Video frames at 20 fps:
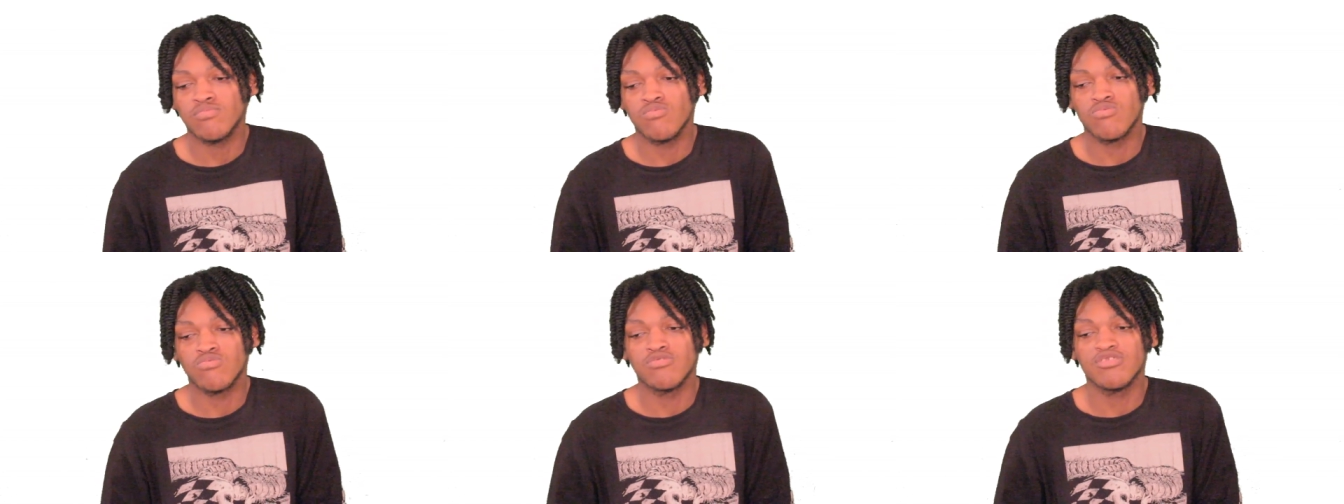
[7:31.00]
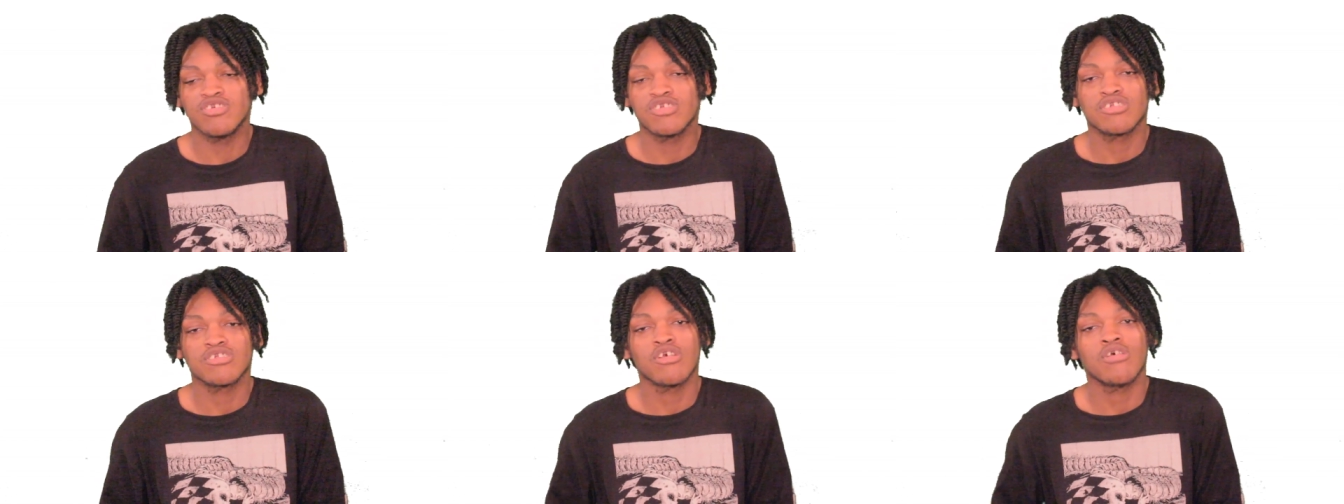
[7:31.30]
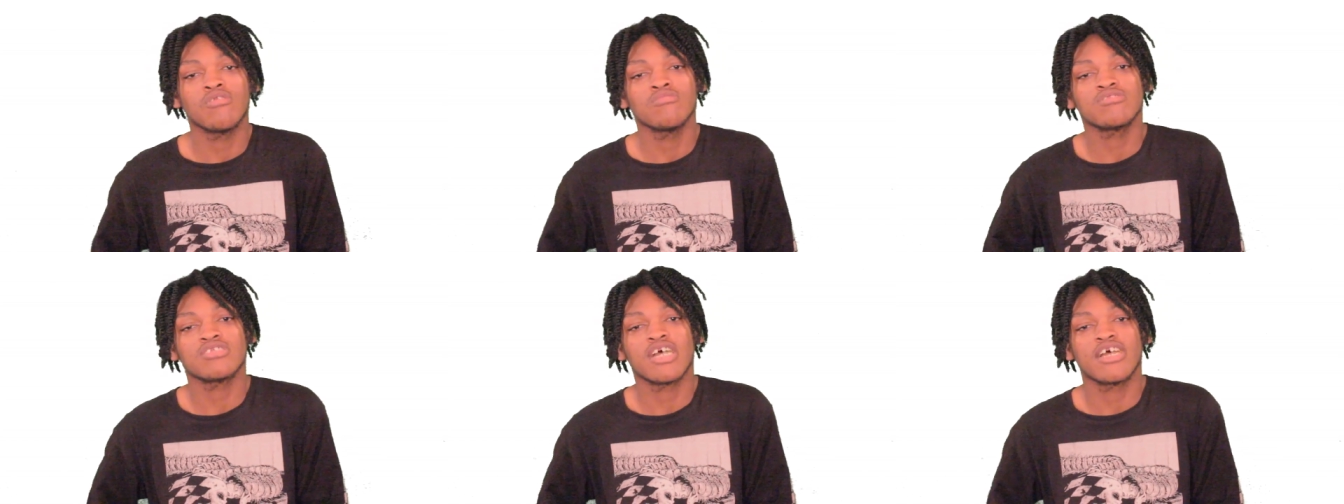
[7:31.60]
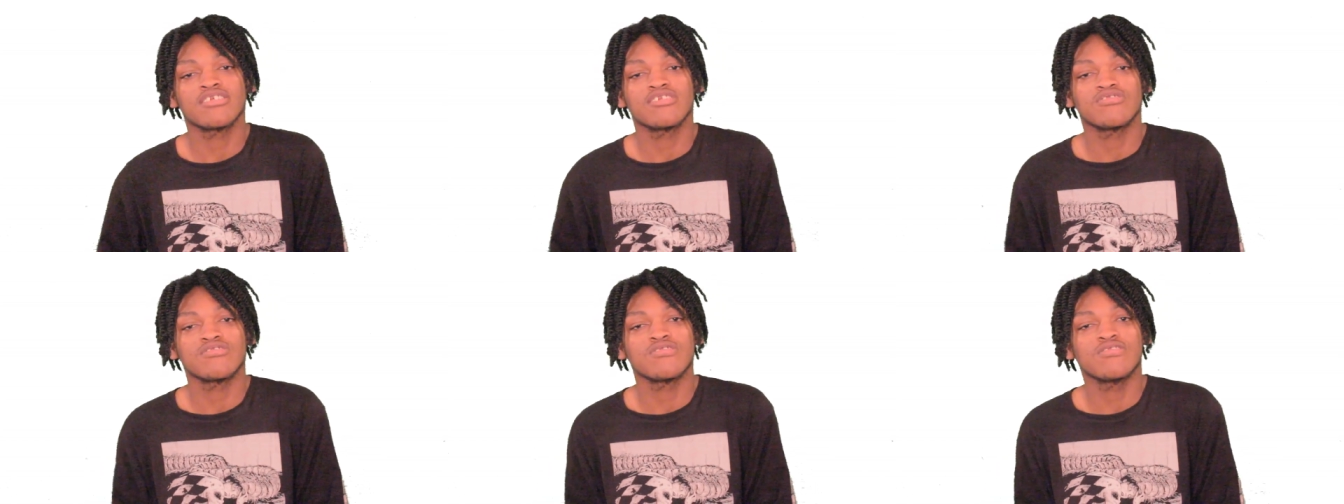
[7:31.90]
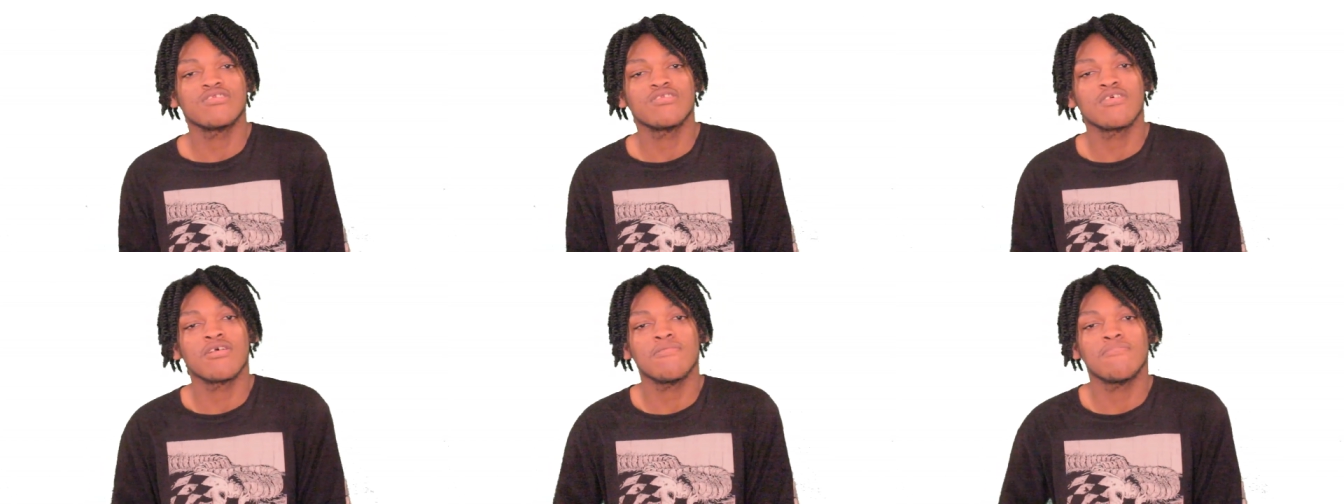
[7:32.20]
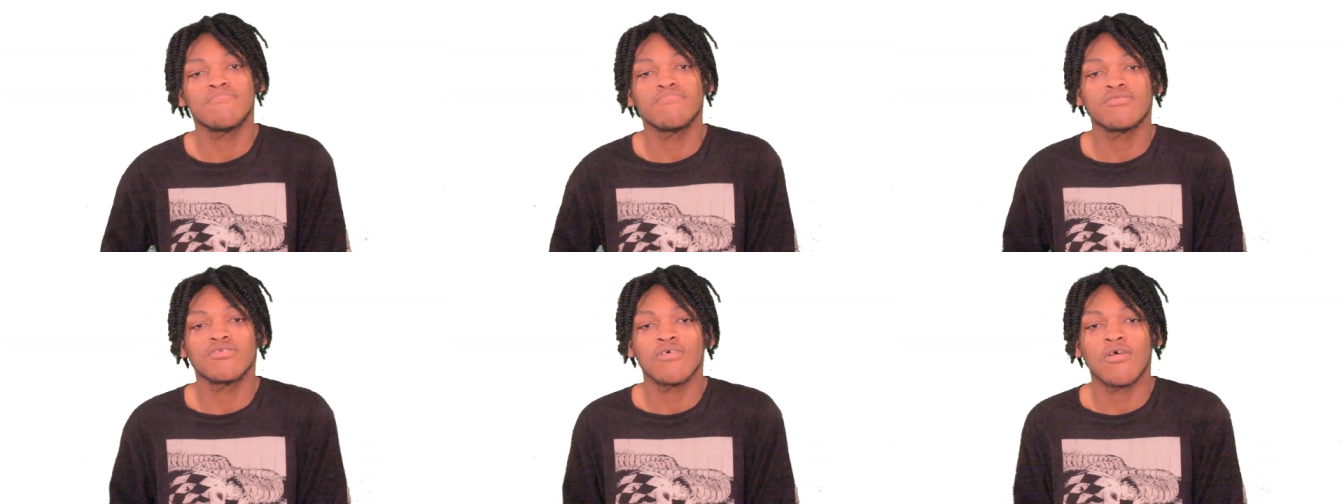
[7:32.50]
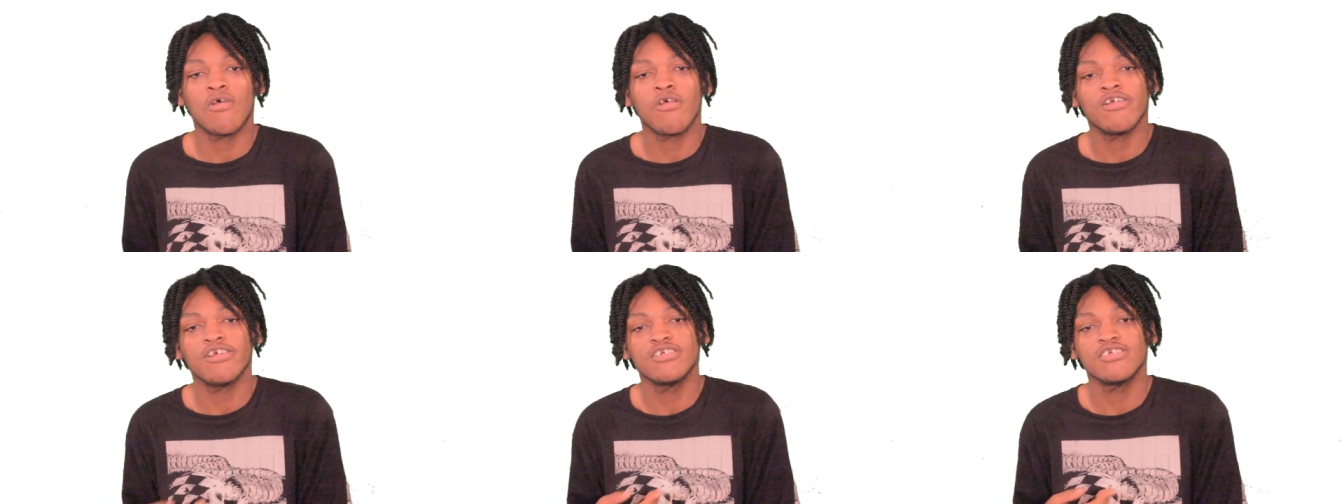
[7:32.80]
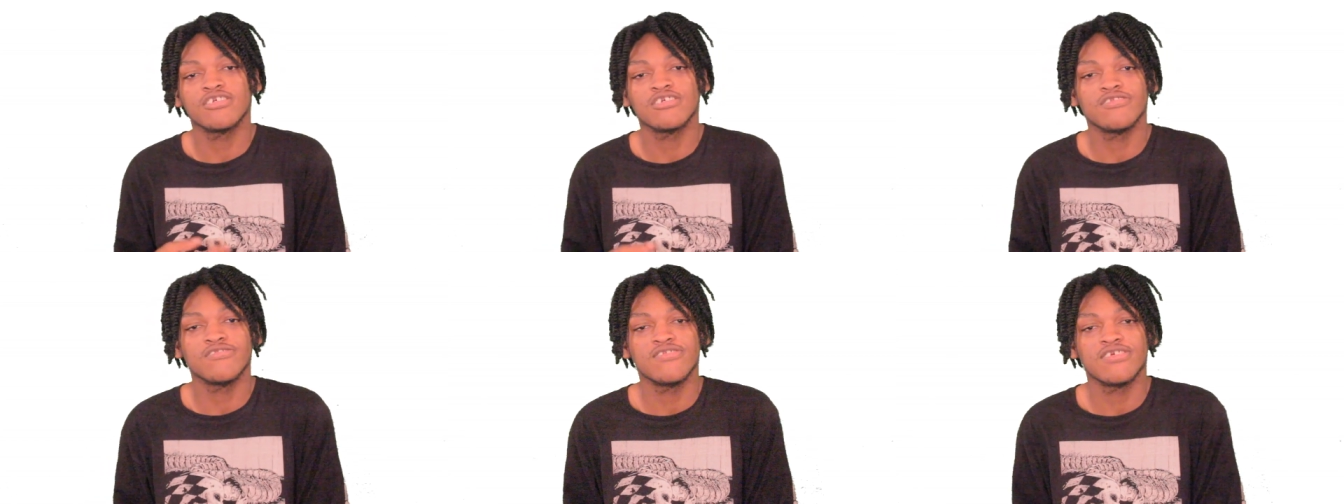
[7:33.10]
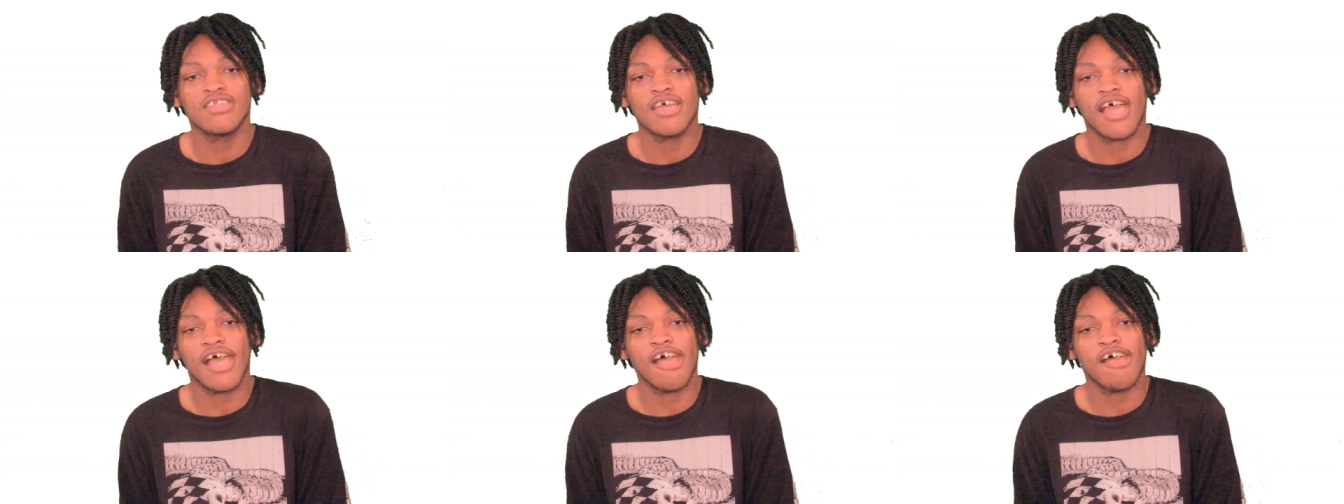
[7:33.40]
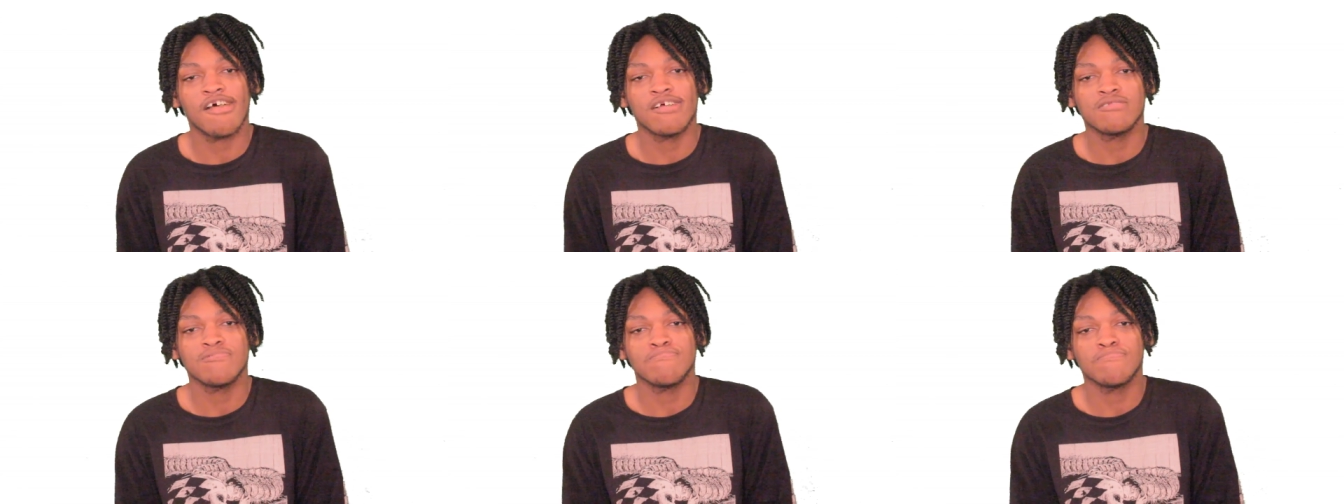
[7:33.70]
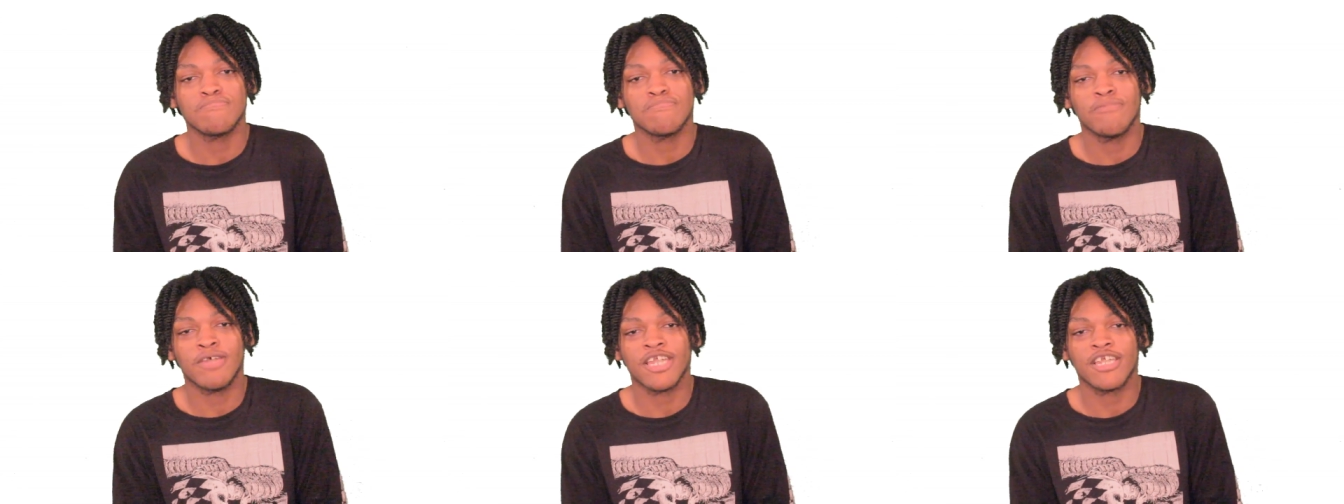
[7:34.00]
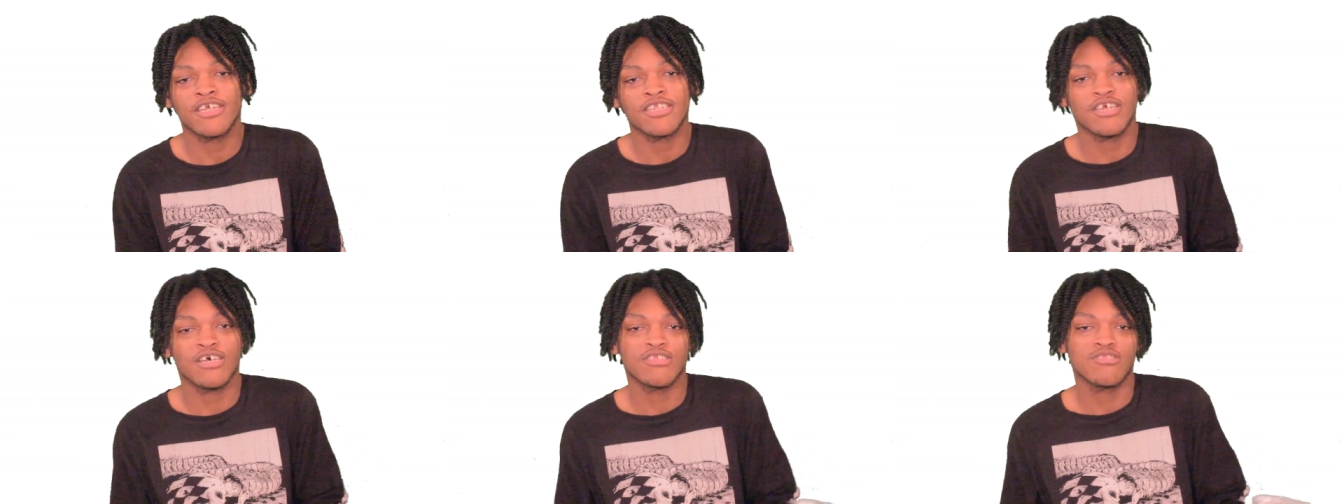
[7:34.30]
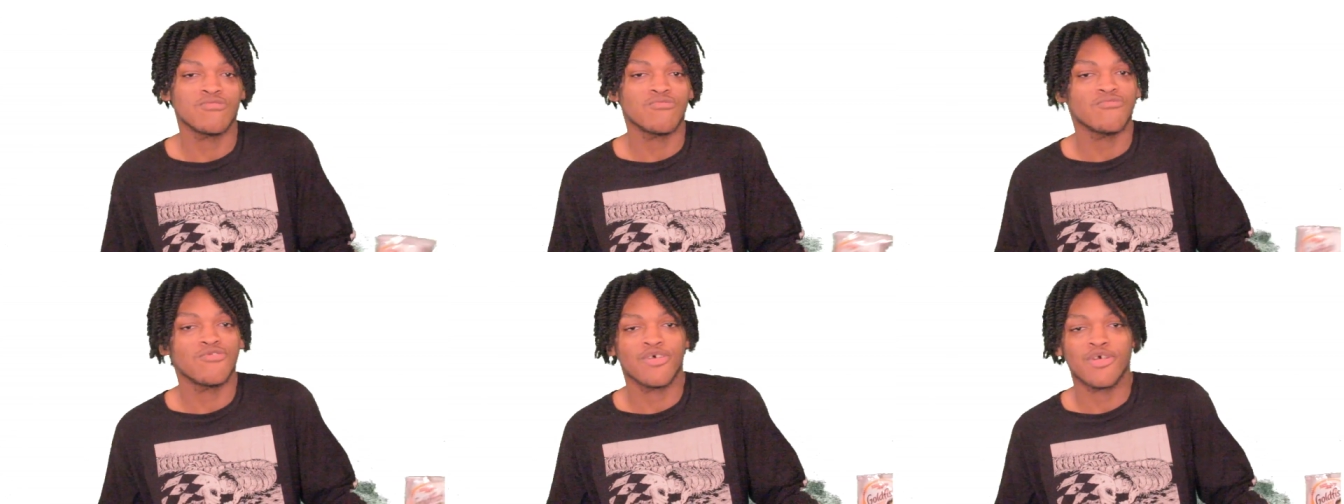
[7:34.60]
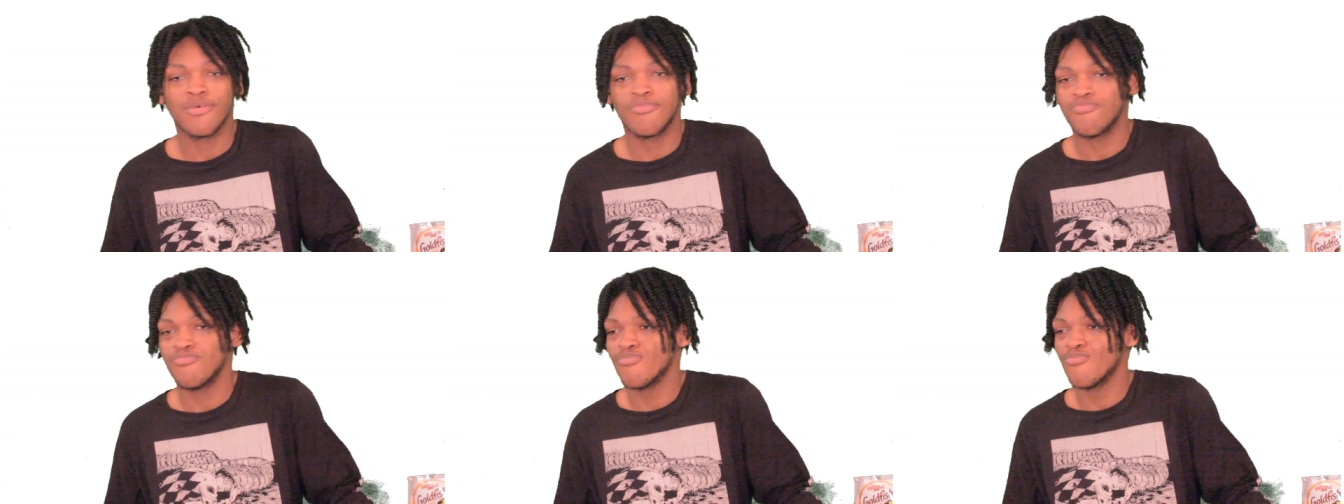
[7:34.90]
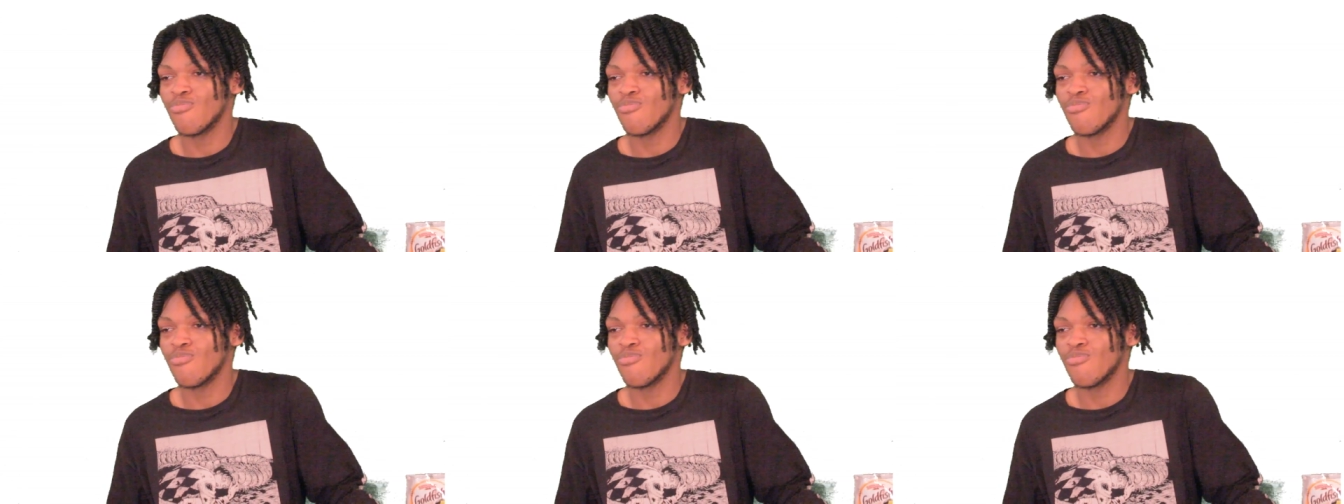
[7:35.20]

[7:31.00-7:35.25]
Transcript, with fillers: what shows I should put on here and I make another one.